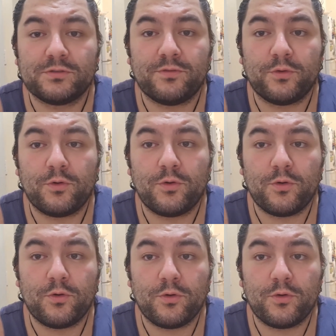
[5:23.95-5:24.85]

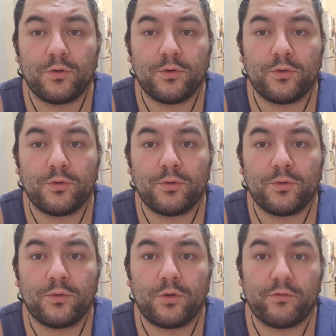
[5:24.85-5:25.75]
for
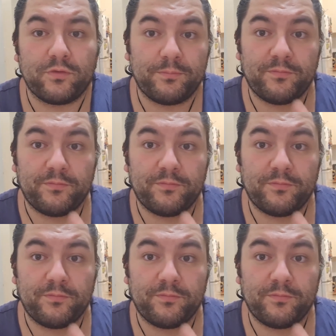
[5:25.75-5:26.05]
over,